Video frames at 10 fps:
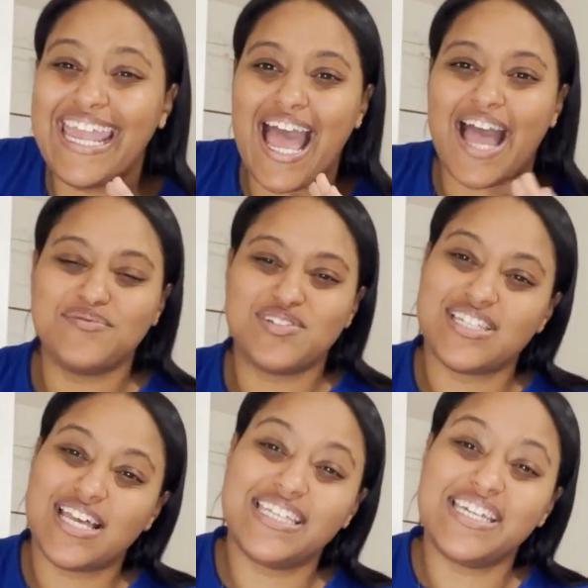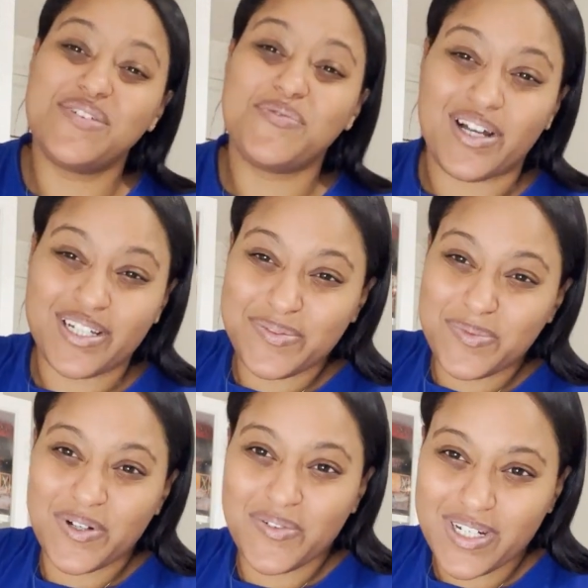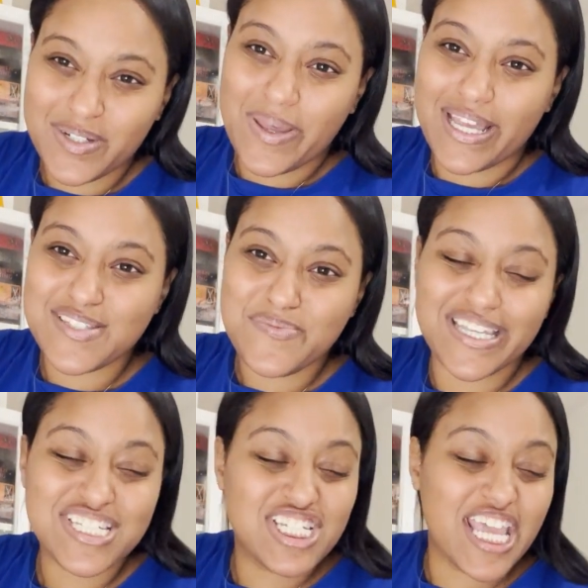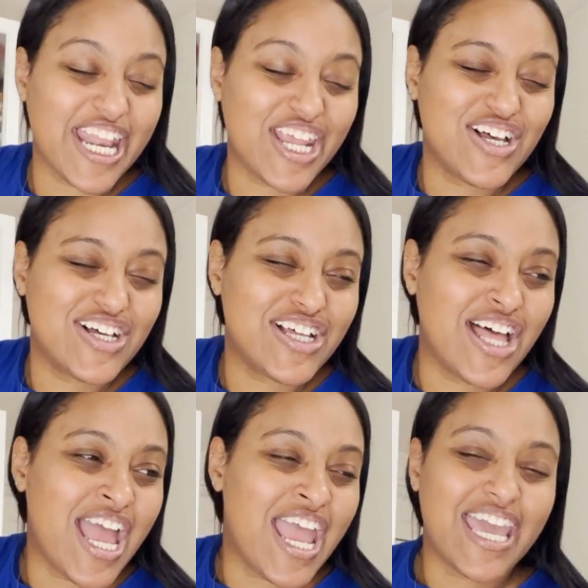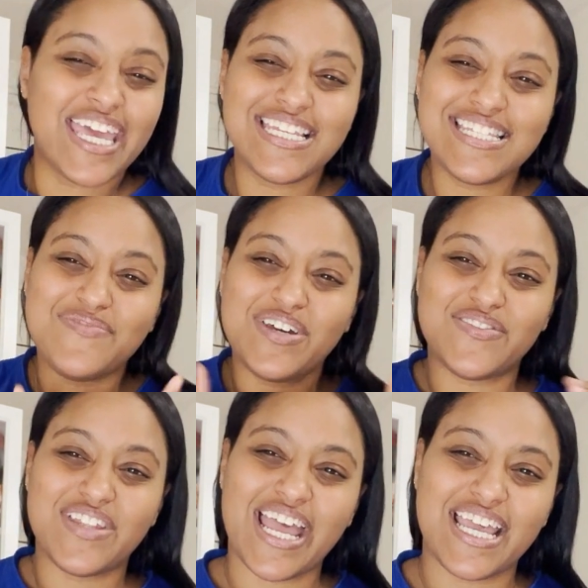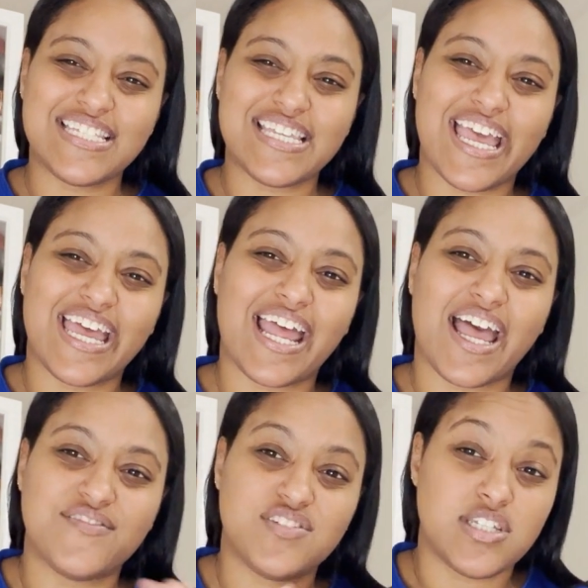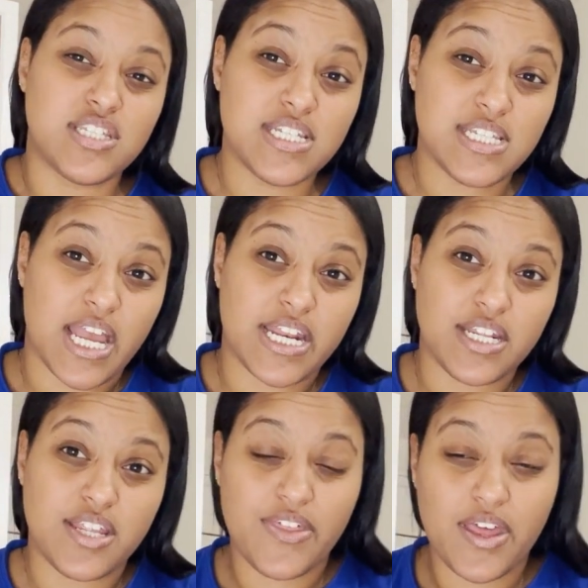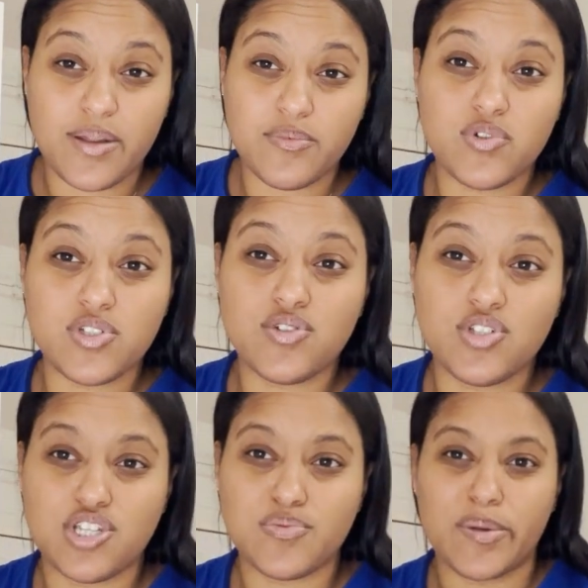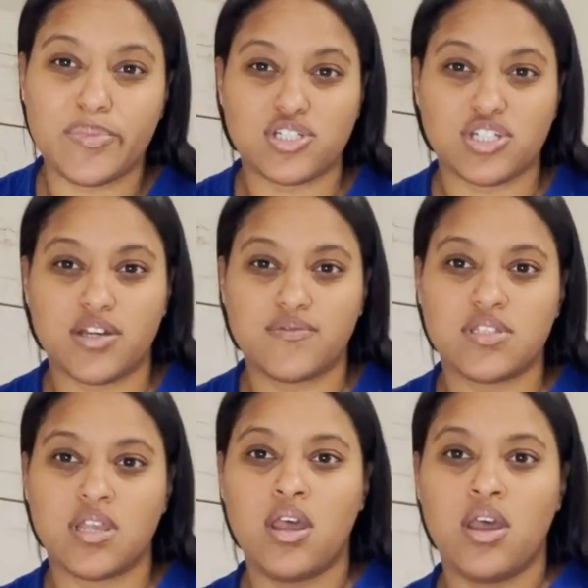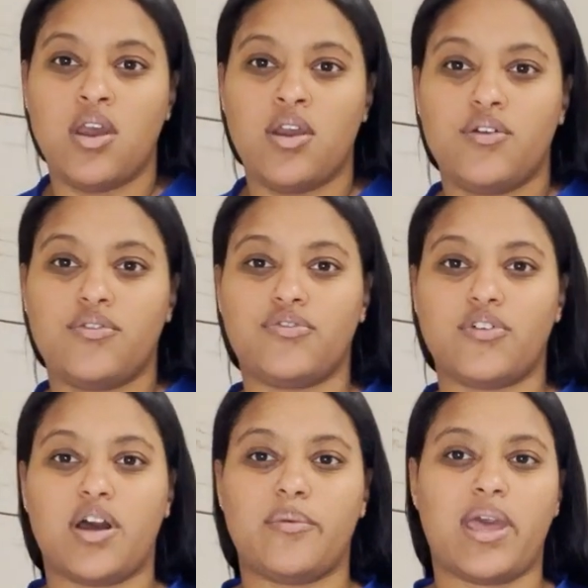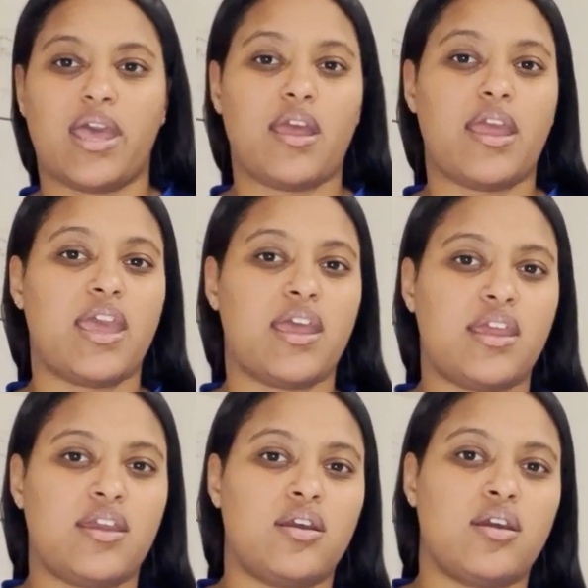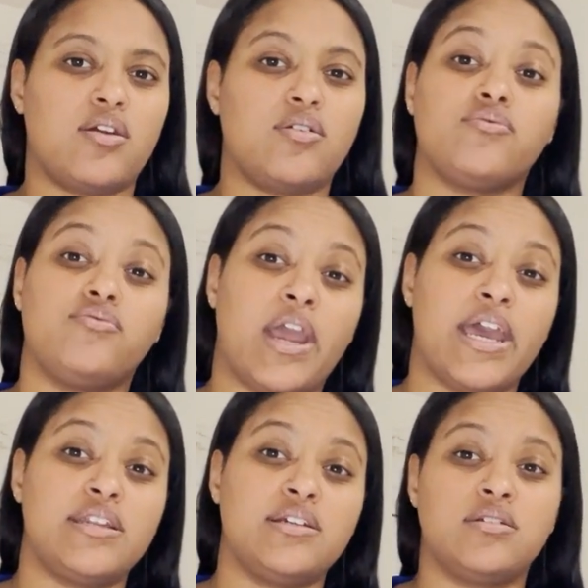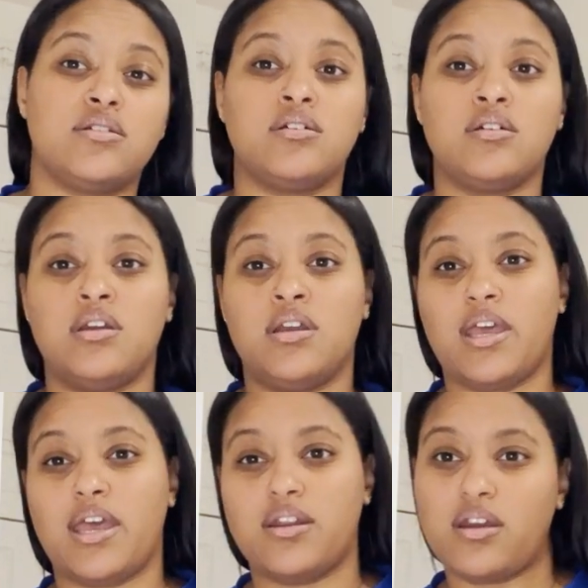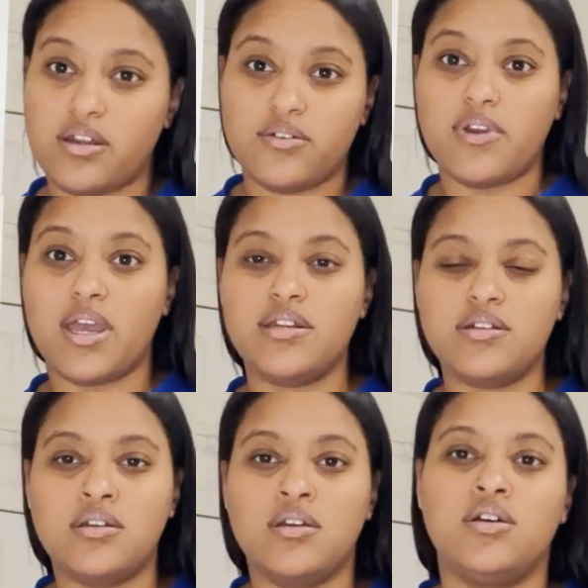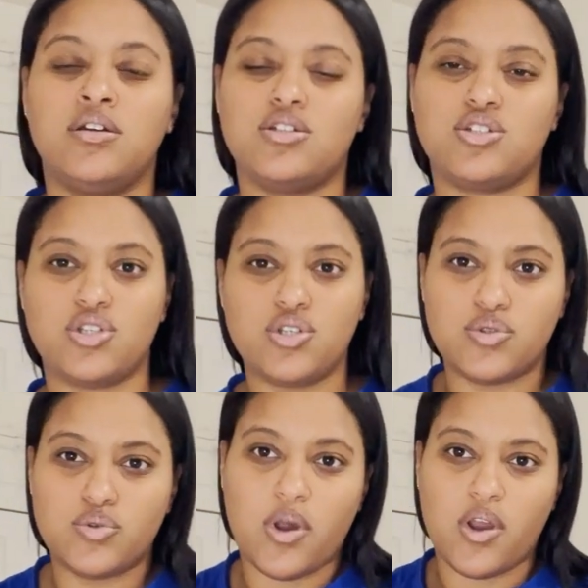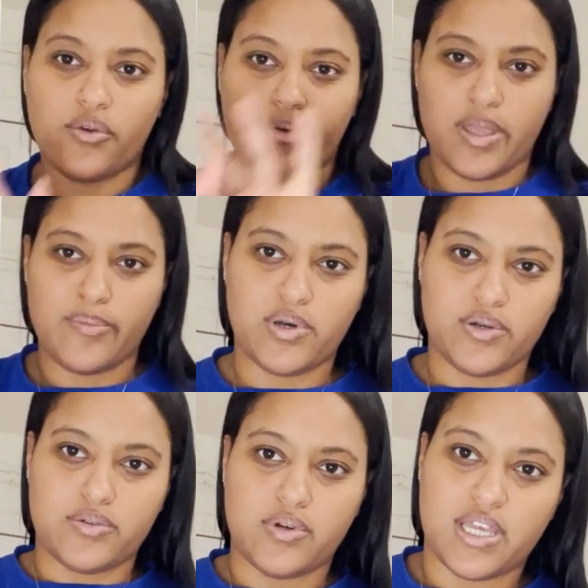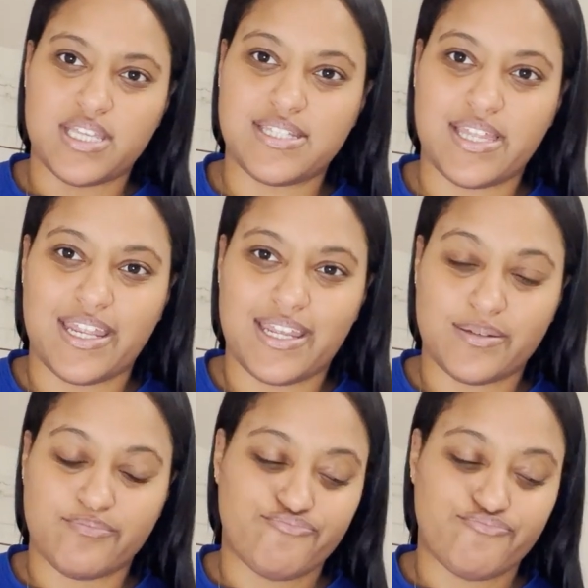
I'm Josandi. Welcome back to my channel. It is the middle of the night and I've just decided that I'm going to change my bookshelves from a red and unread to a rainbow aesthetic.